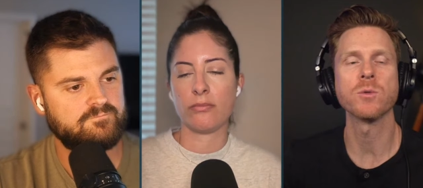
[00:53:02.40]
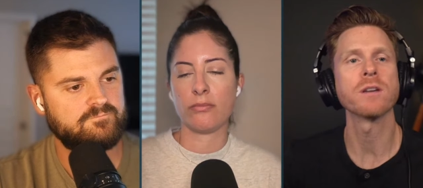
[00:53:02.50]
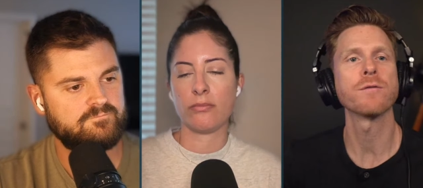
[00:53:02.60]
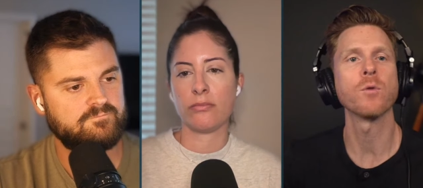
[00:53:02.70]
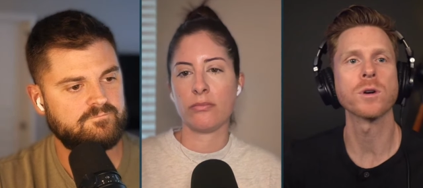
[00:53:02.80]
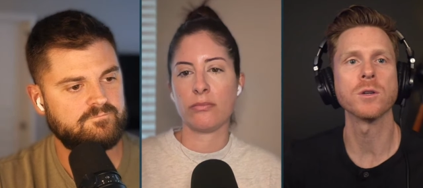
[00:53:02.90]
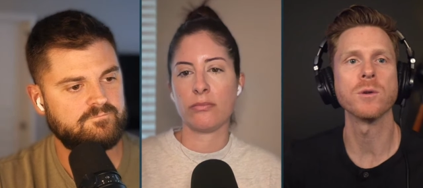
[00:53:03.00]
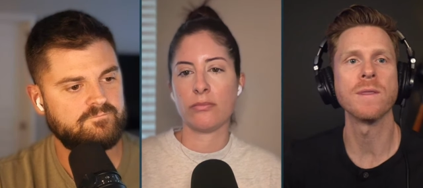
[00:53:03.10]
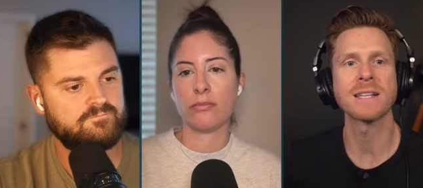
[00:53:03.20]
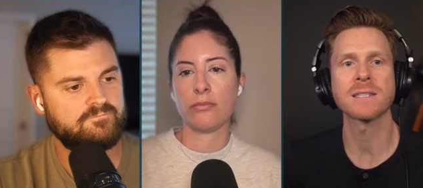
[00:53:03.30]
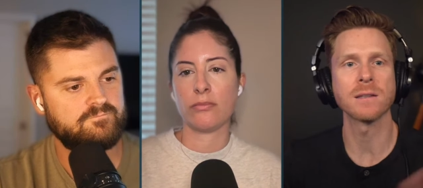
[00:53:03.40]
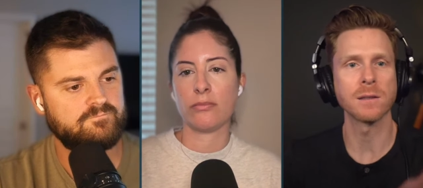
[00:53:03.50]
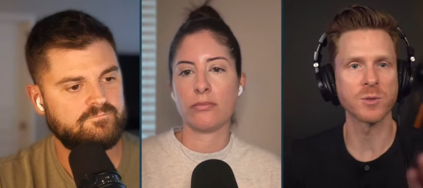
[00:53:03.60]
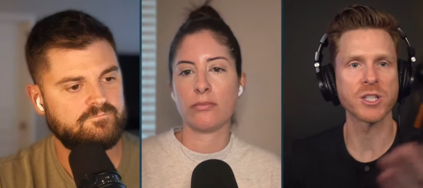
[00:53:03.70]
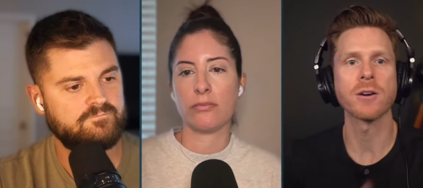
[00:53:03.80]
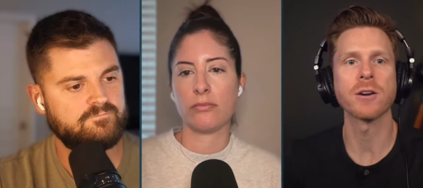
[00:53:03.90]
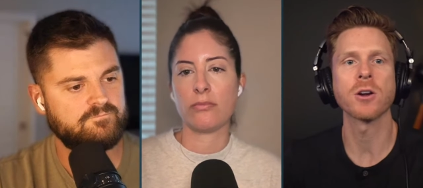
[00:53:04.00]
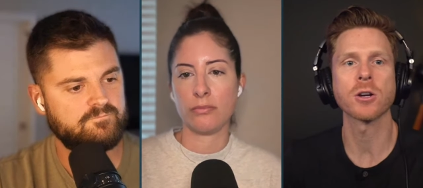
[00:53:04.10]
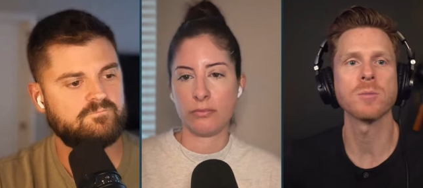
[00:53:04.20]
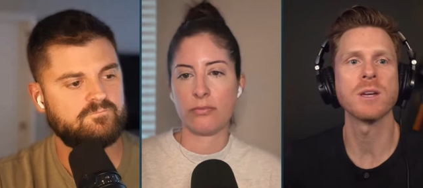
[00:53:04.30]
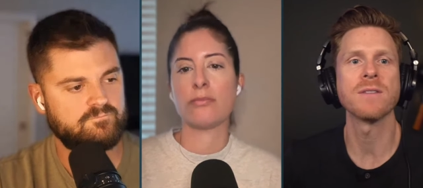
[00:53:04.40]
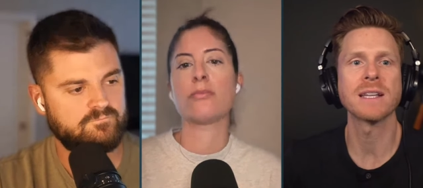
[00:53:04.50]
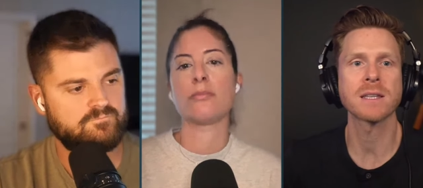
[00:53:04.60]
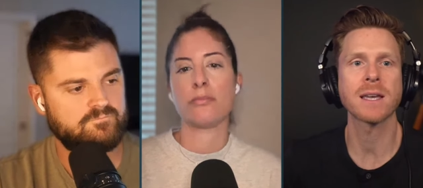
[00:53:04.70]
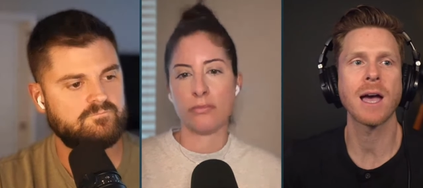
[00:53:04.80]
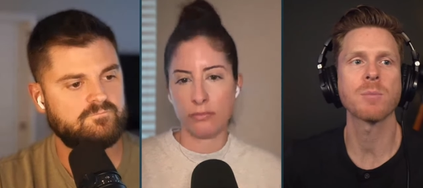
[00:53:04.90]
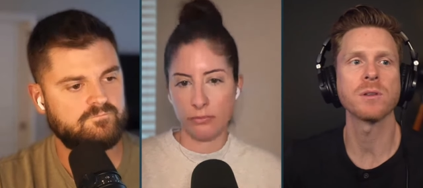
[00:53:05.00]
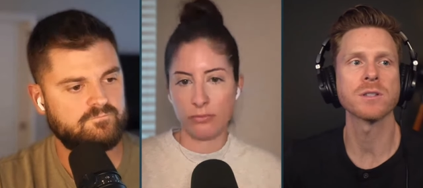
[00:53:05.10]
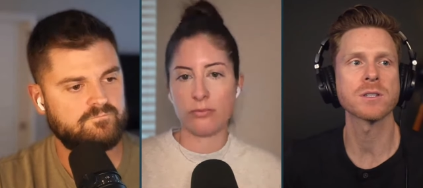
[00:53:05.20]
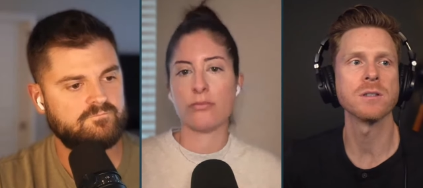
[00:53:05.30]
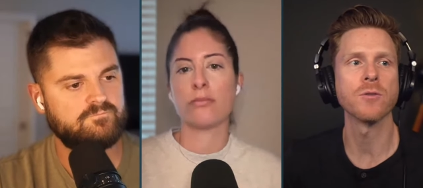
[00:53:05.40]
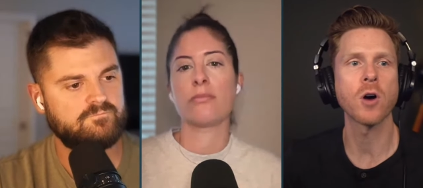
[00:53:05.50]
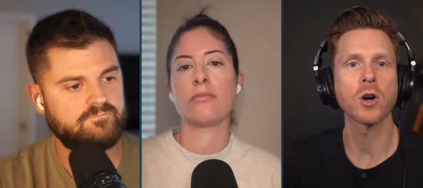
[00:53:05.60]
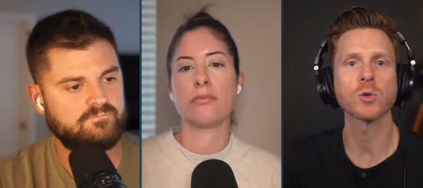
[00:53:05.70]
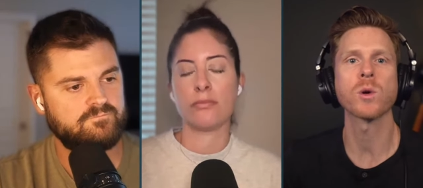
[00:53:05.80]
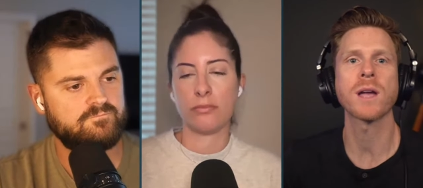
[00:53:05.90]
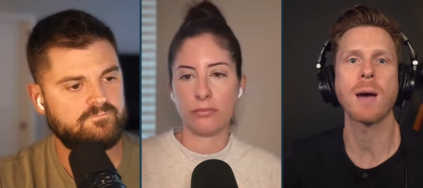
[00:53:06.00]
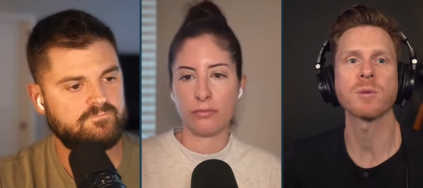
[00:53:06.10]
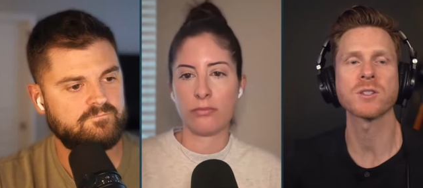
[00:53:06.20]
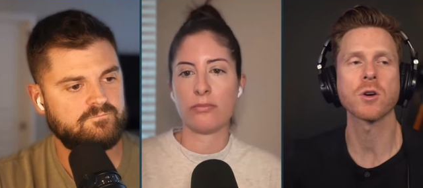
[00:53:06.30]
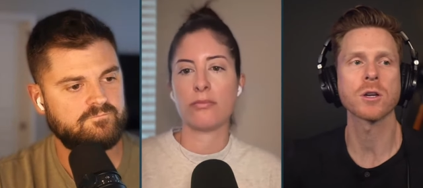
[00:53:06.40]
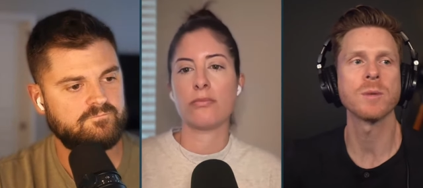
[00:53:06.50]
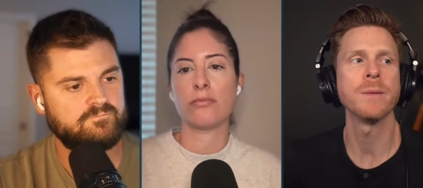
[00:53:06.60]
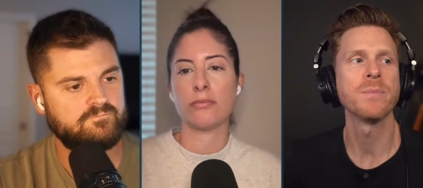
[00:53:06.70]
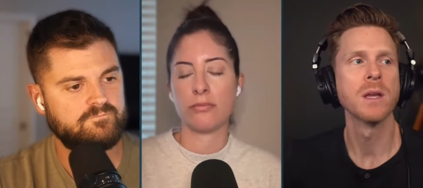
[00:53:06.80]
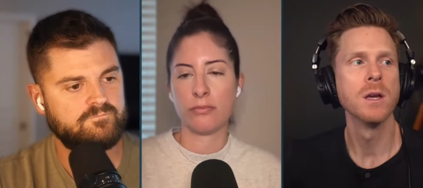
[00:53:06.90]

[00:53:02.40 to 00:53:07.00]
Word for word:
Speaker 1: it for you? And that's the libertarian argument. That's the capitalist, you know, the hardcore capitalist argument.